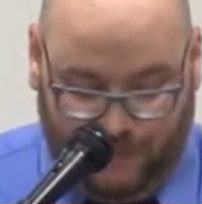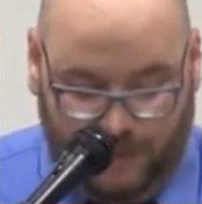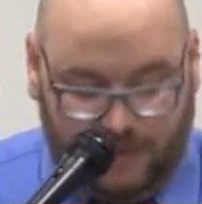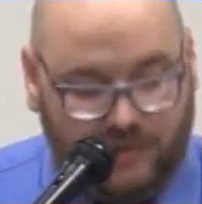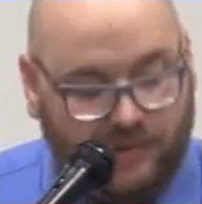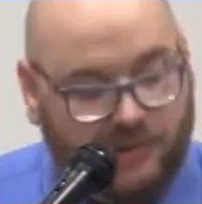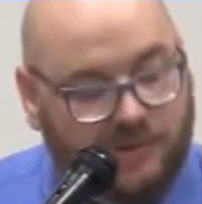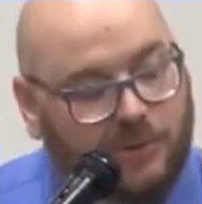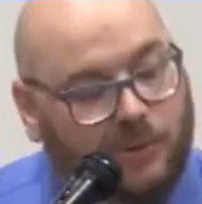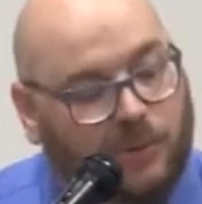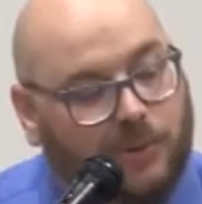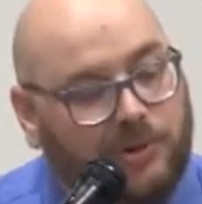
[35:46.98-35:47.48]

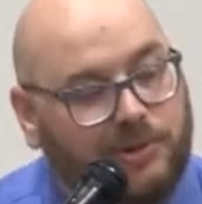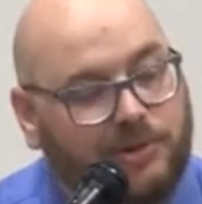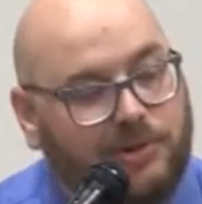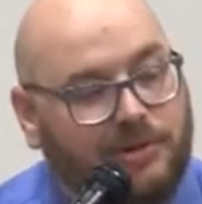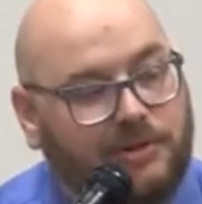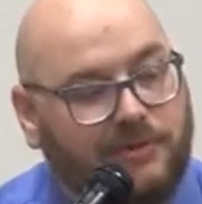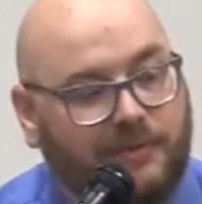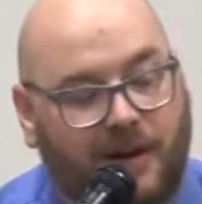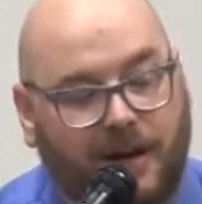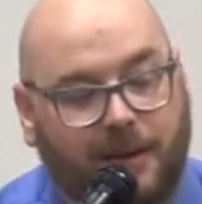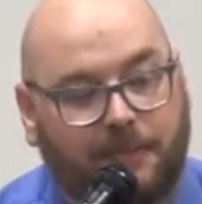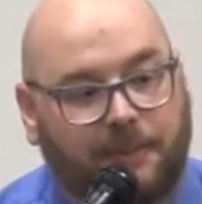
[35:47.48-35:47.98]
there's an
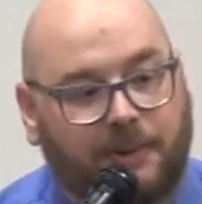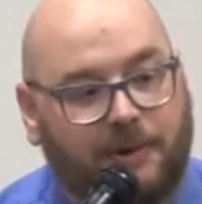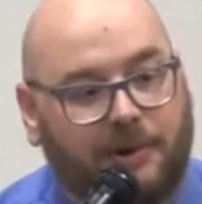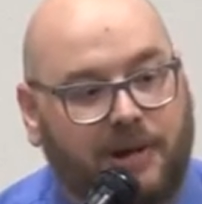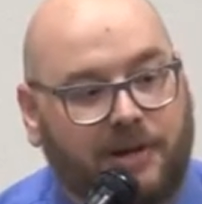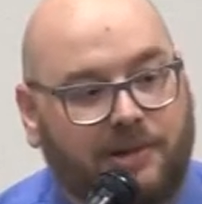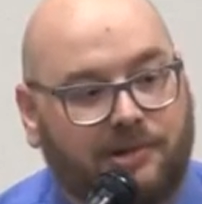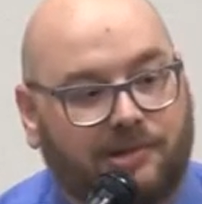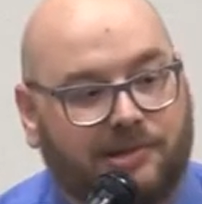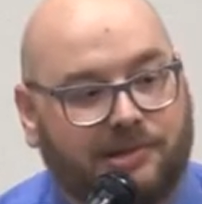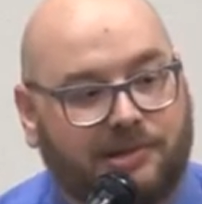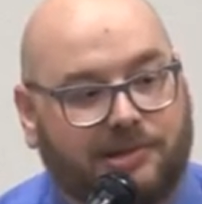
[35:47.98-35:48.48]
order of
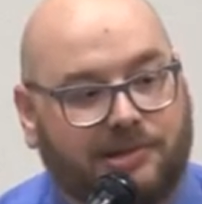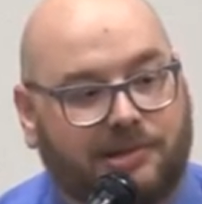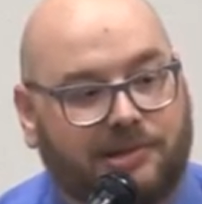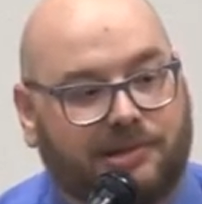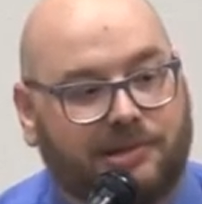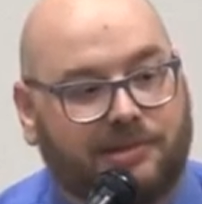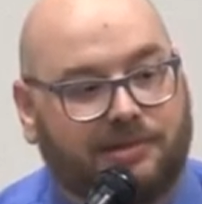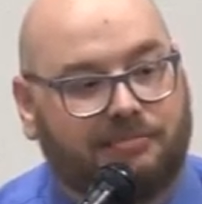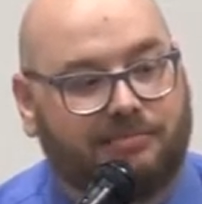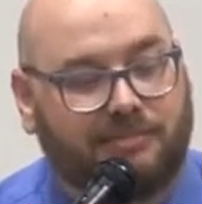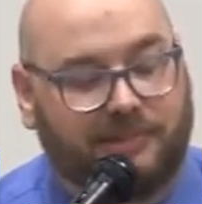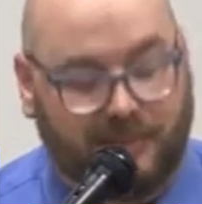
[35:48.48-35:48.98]

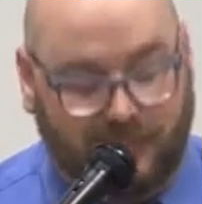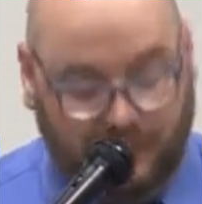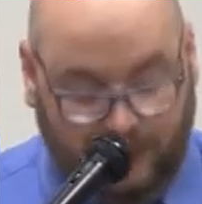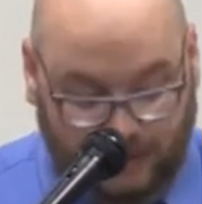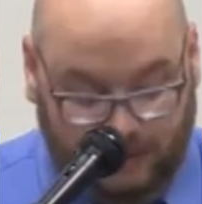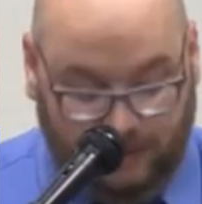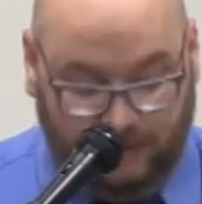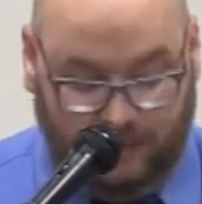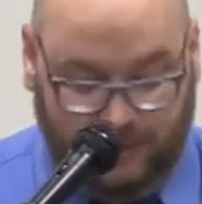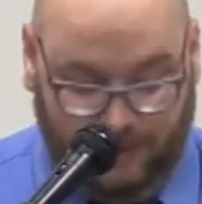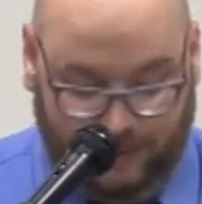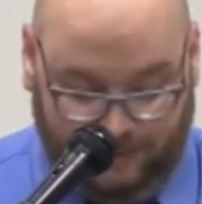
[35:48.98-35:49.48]
operations to
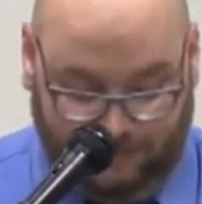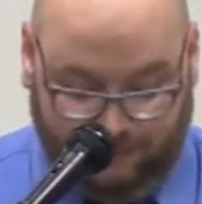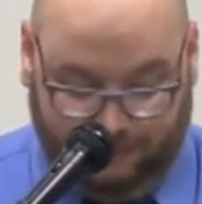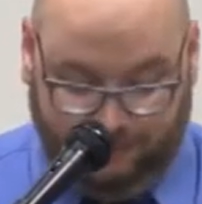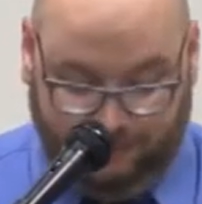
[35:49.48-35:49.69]
leaving